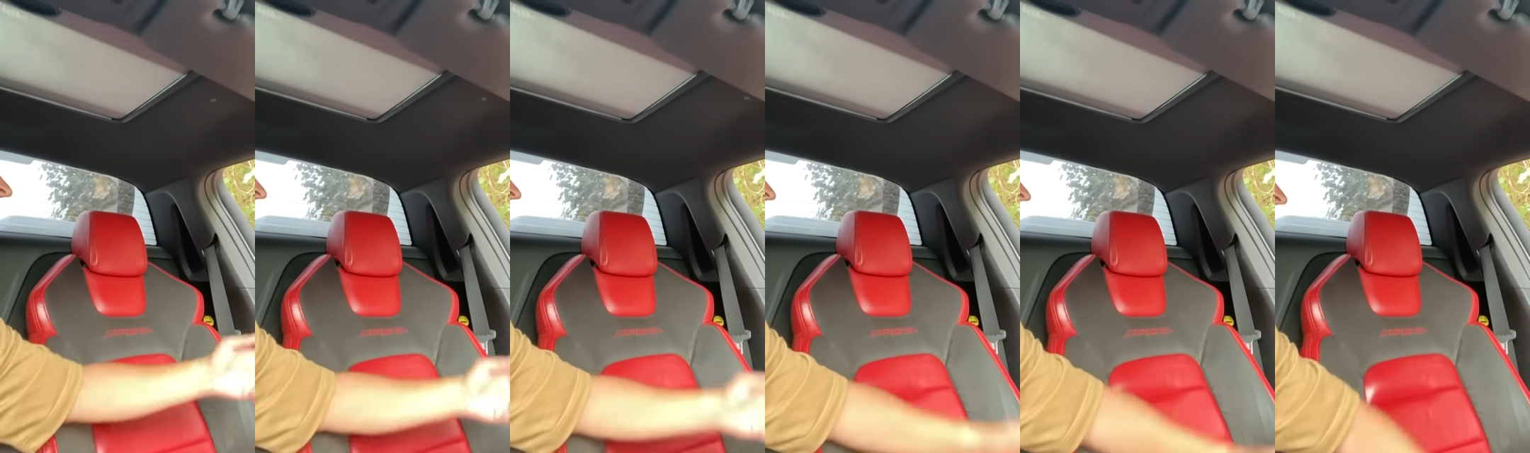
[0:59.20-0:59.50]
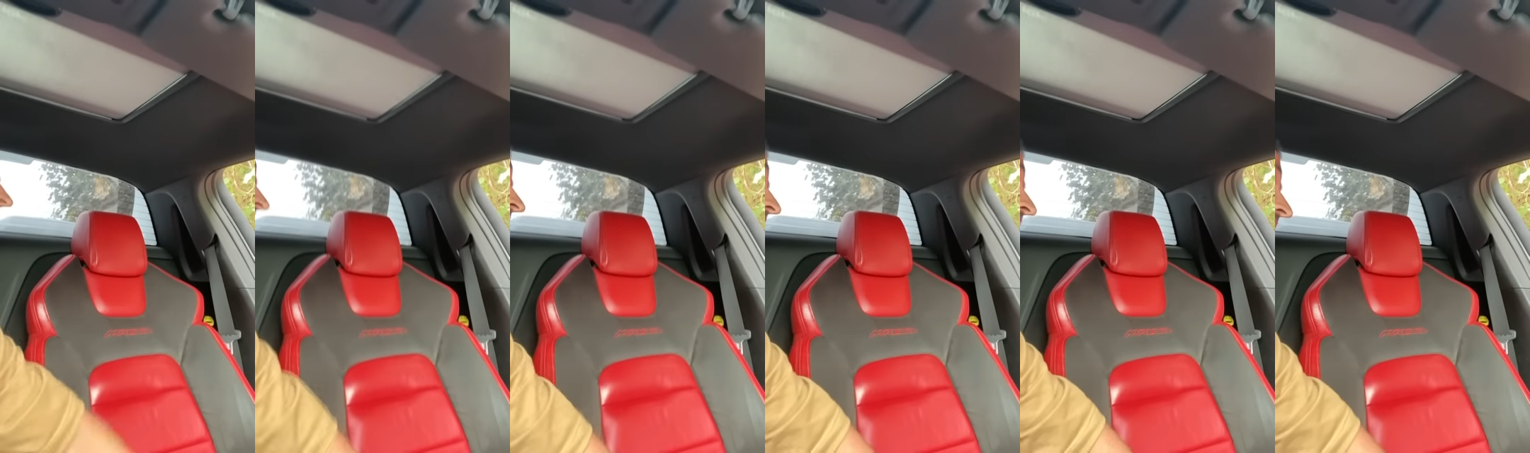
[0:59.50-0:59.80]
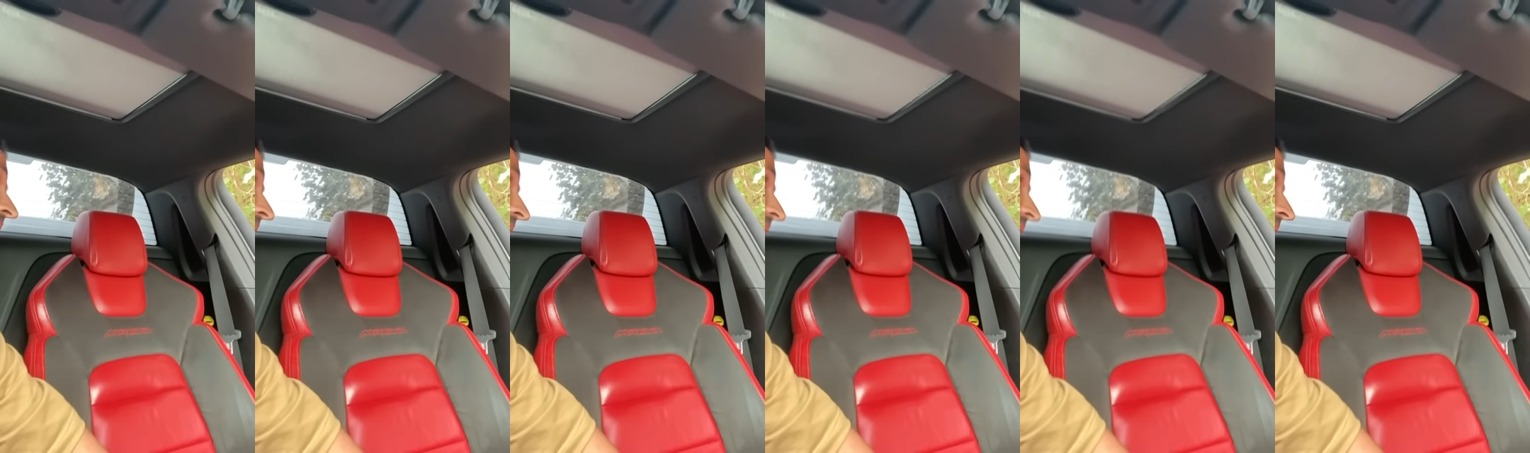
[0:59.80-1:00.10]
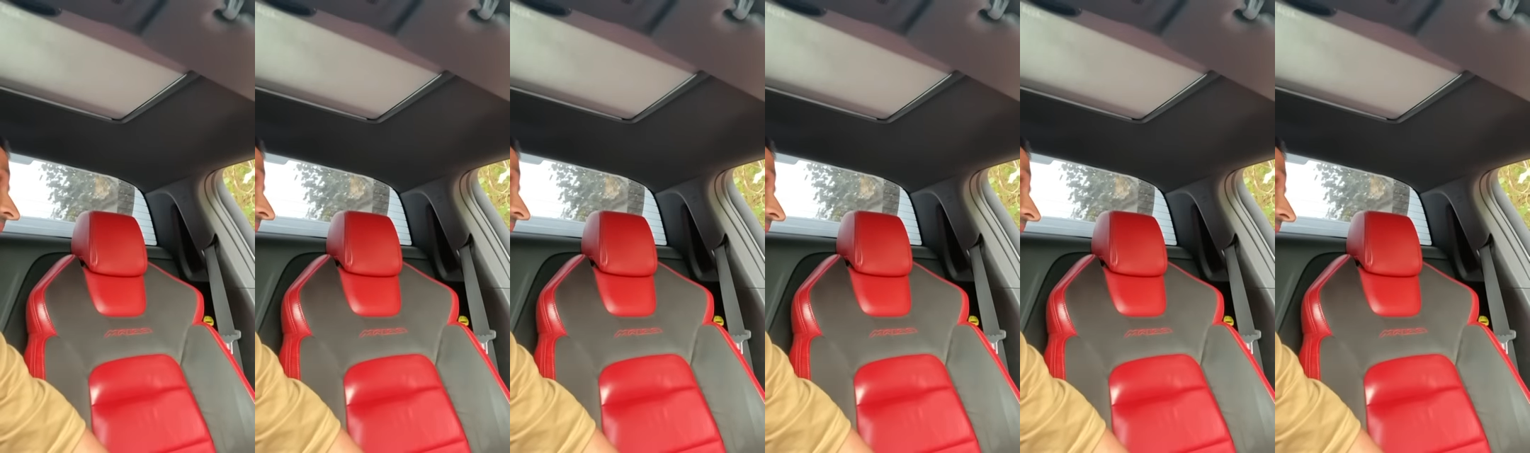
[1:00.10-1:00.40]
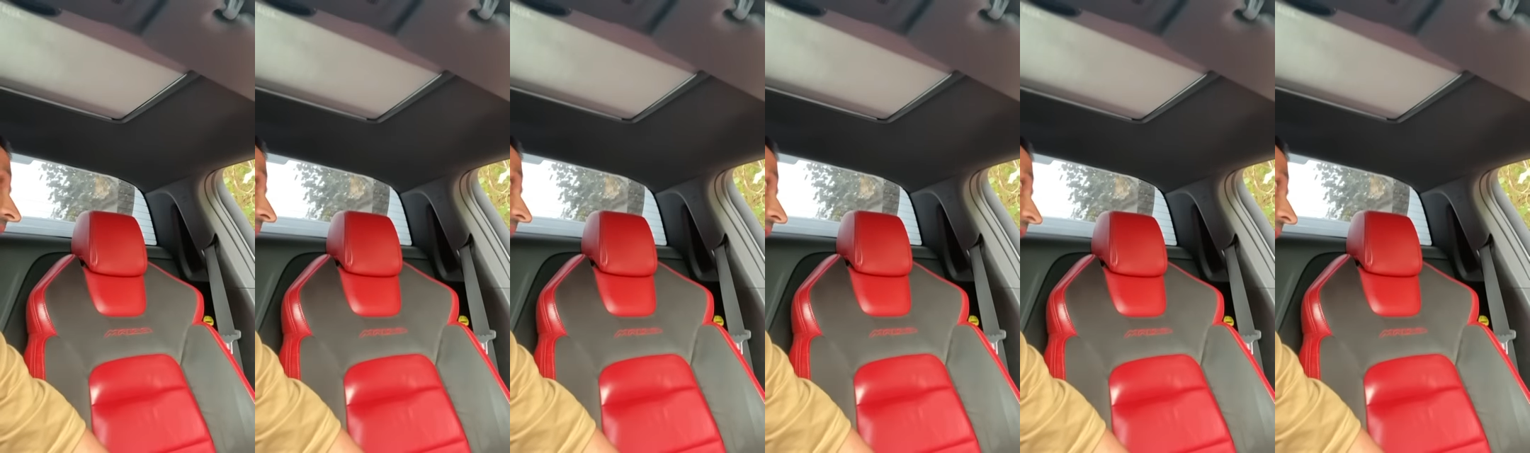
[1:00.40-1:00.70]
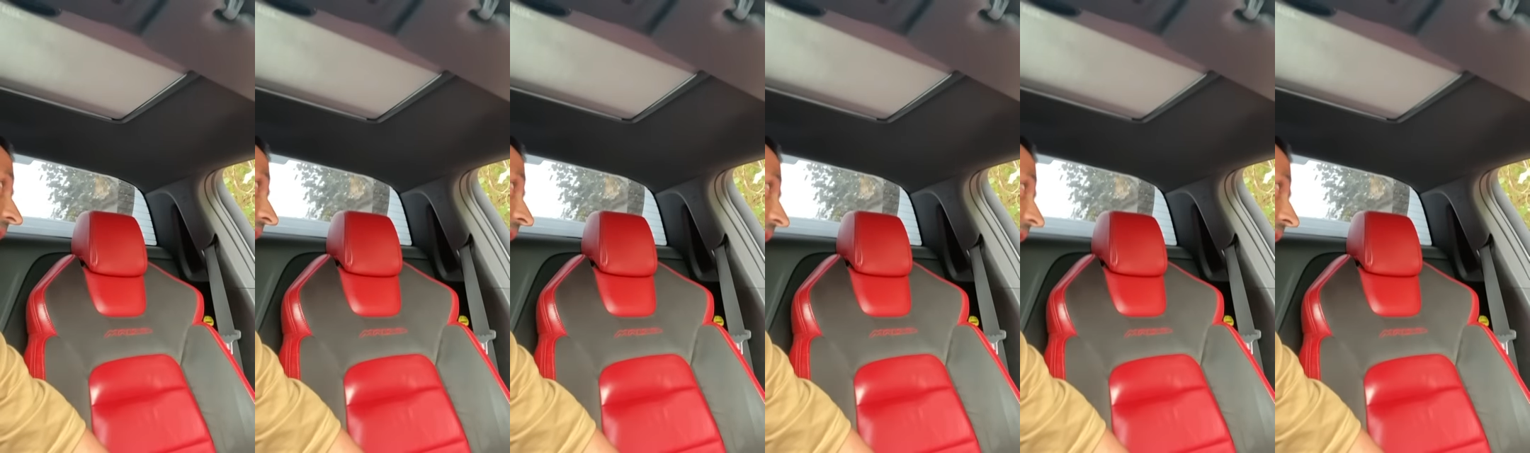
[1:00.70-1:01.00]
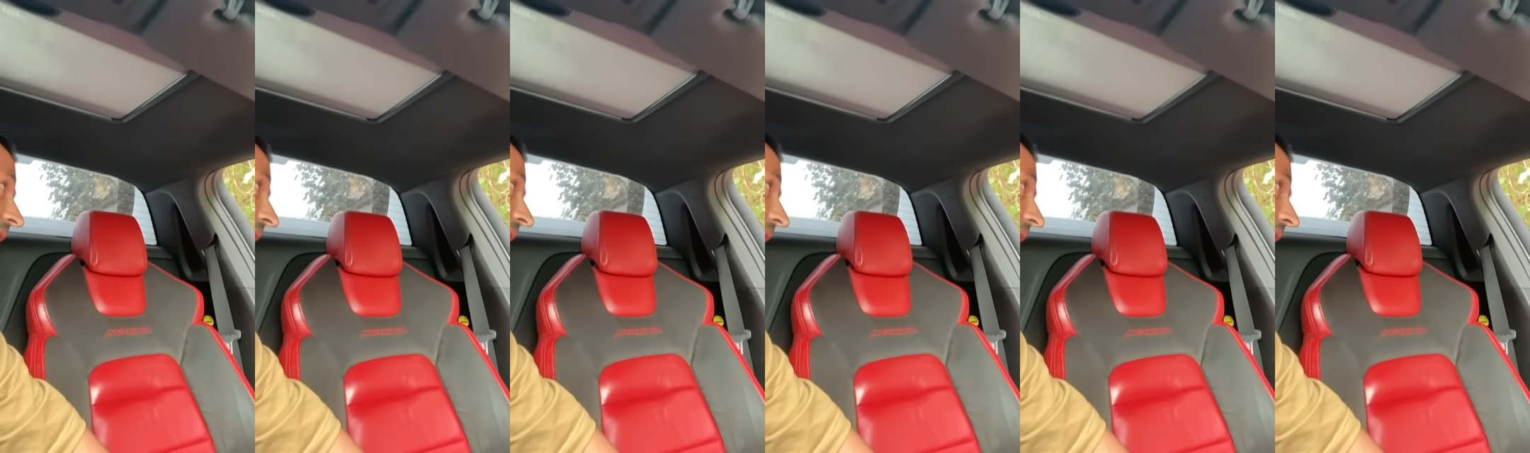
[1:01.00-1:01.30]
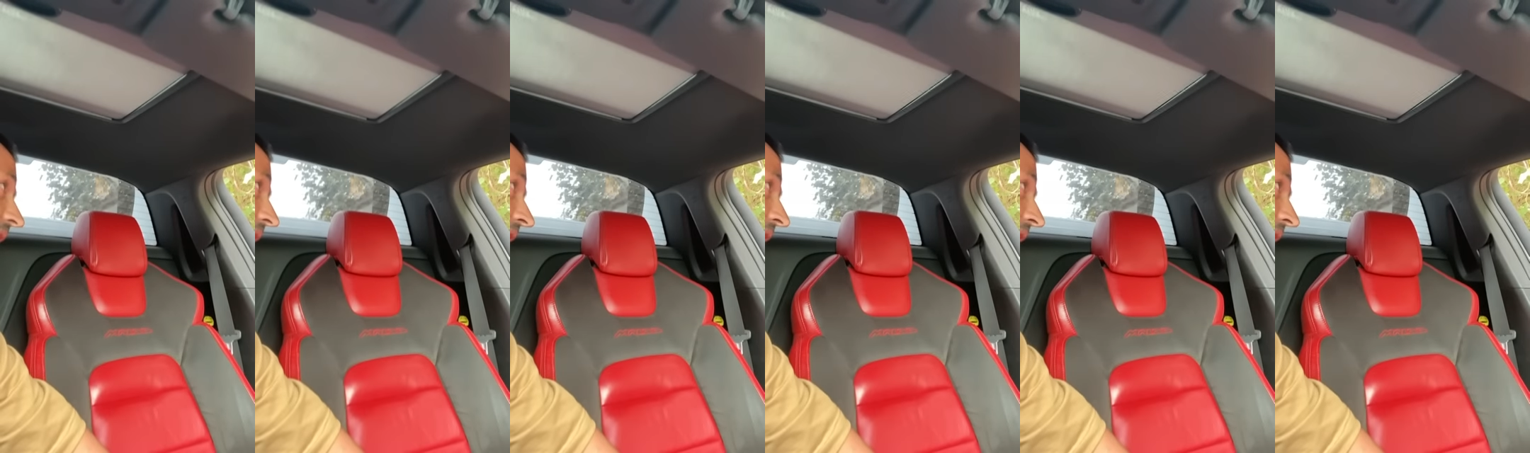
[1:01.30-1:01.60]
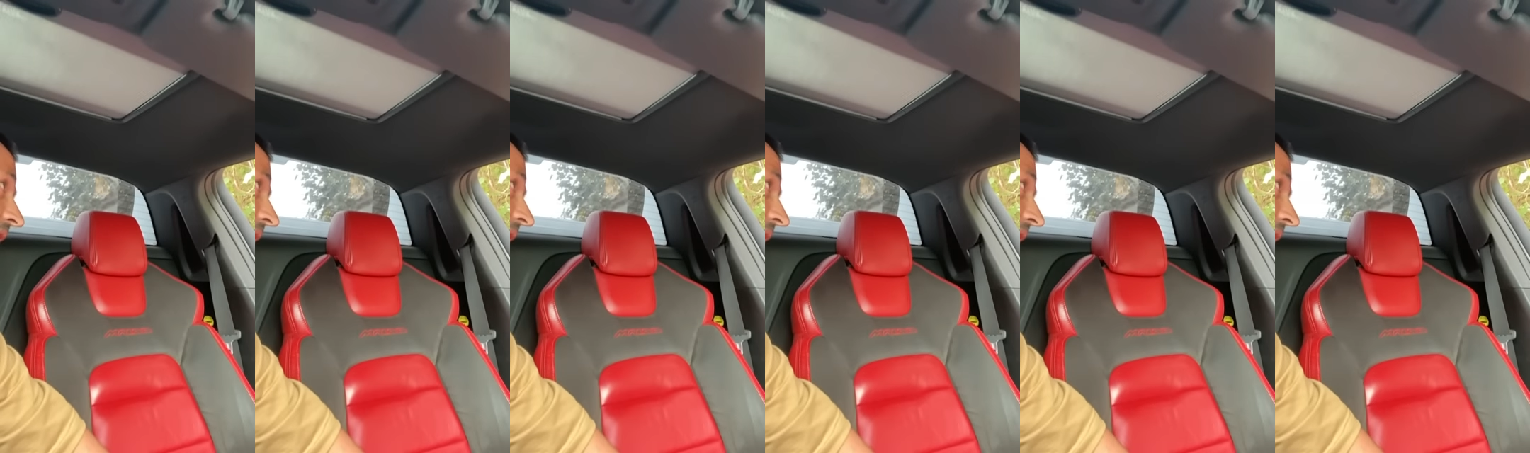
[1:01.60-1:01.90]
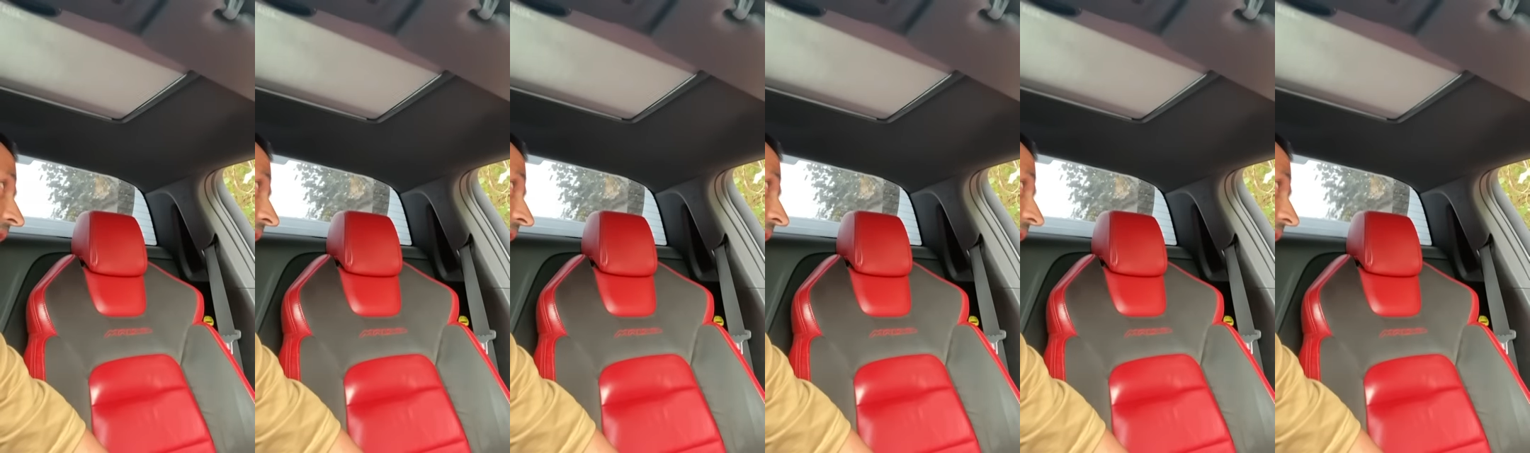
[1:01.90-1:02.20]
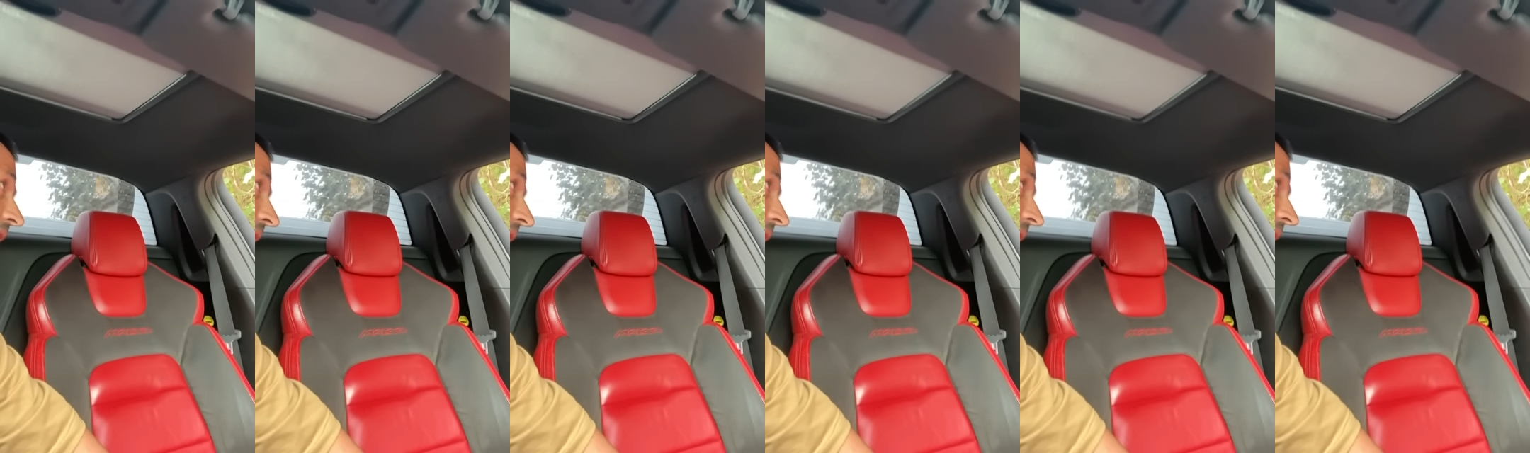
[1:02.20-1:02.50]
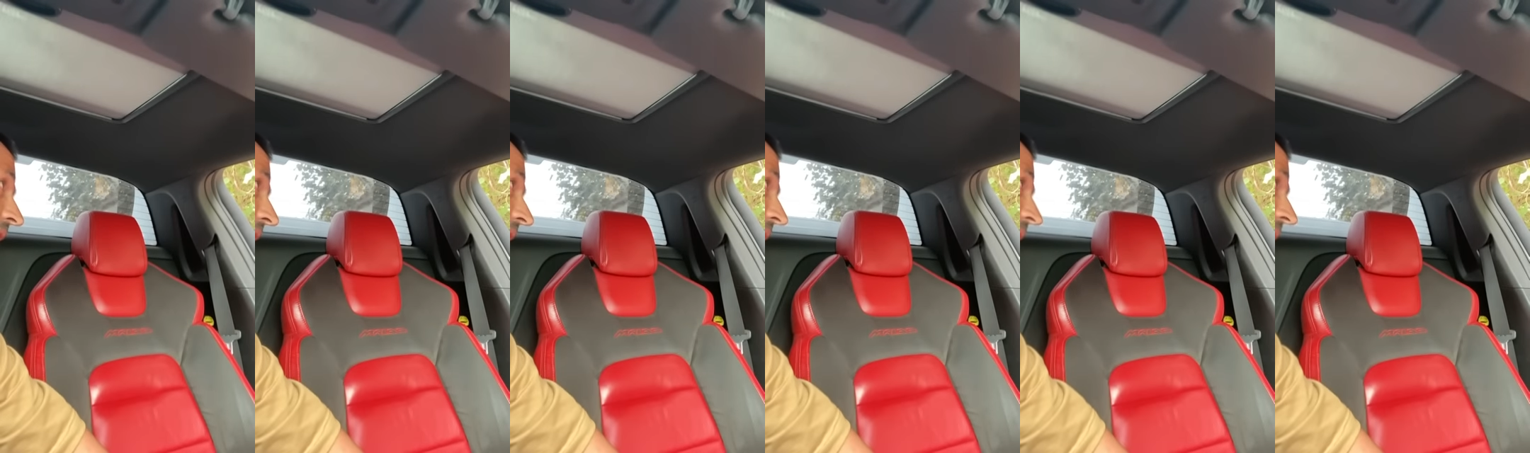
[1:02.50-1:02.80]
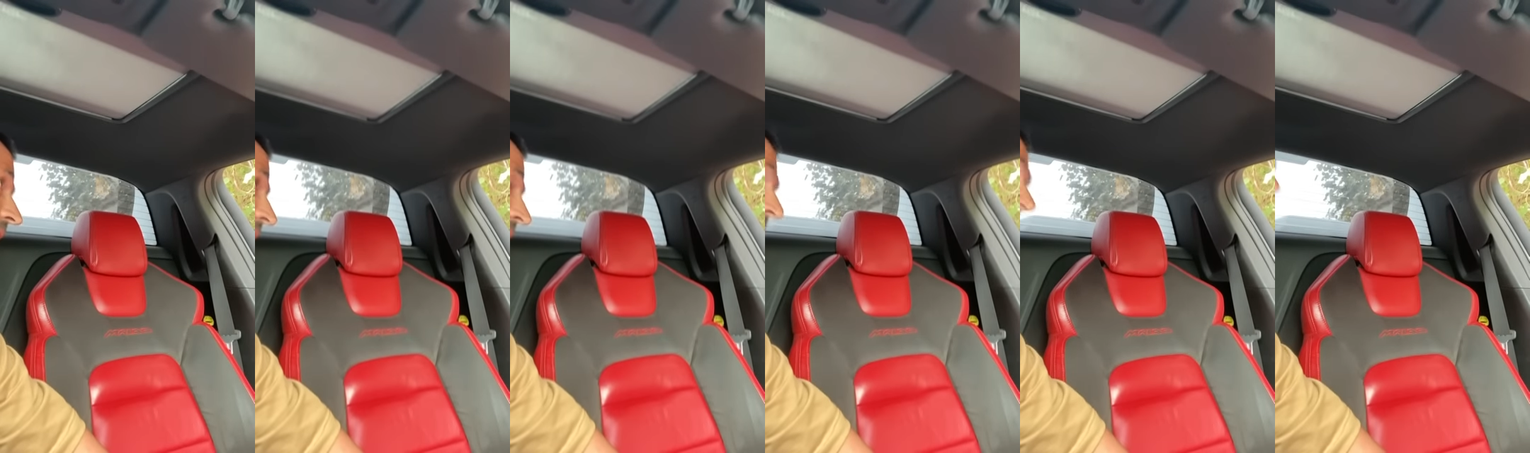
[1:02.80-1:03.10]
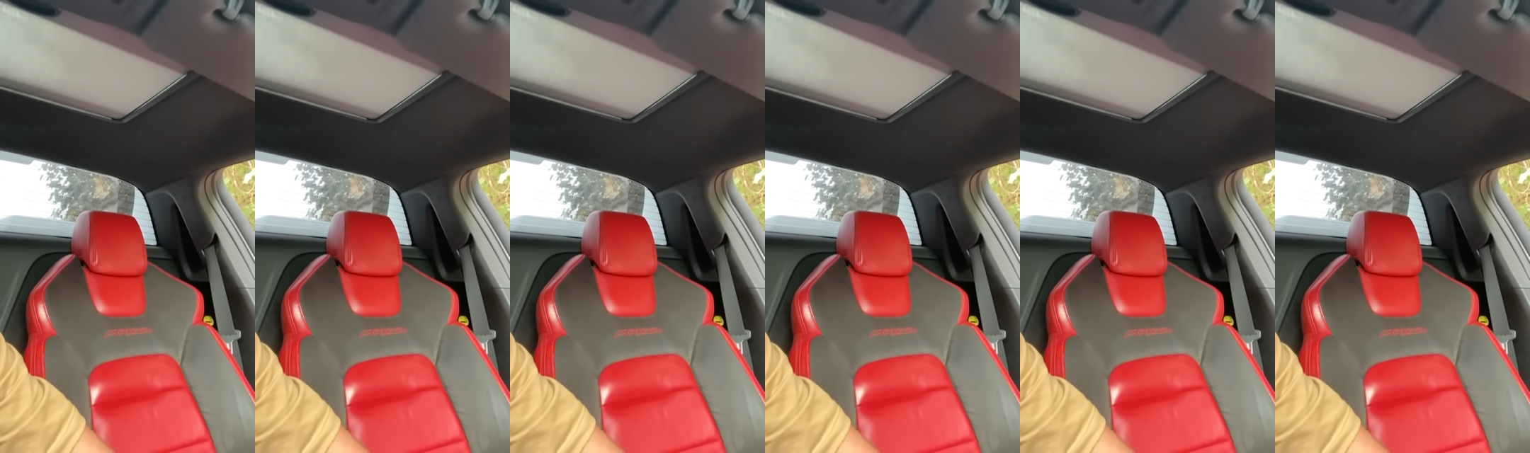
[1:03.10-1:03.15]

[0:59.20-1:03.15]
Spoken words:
No face is visible, so there are no lips to read.